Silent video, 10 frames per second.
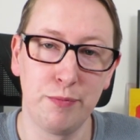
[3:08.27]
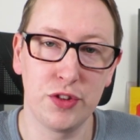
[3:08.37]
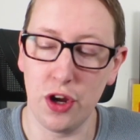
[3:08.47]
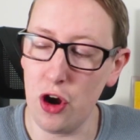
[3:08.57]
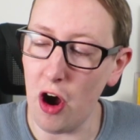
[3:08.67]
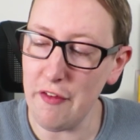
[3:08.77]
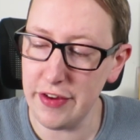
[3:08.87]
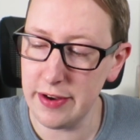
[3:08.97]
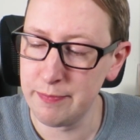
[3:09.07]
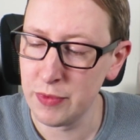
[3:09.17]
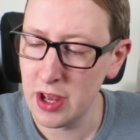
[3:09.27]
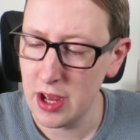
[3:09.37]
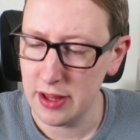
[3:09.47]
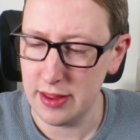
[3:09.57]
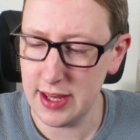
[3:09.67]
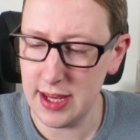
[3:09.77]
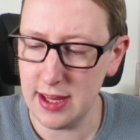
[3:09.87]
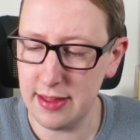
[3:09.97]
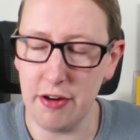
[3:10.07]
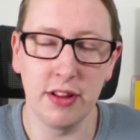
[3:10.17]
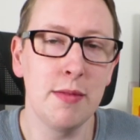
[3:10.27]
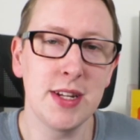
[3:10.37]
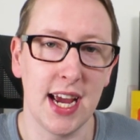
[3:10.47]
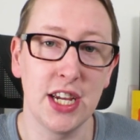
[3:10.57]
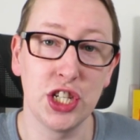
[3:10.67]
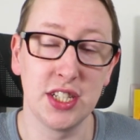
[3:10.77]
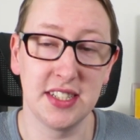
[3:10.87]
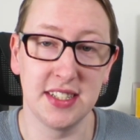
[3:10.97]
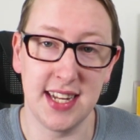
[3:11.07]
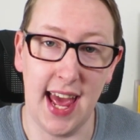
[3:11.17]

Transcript: So often there are limitations as to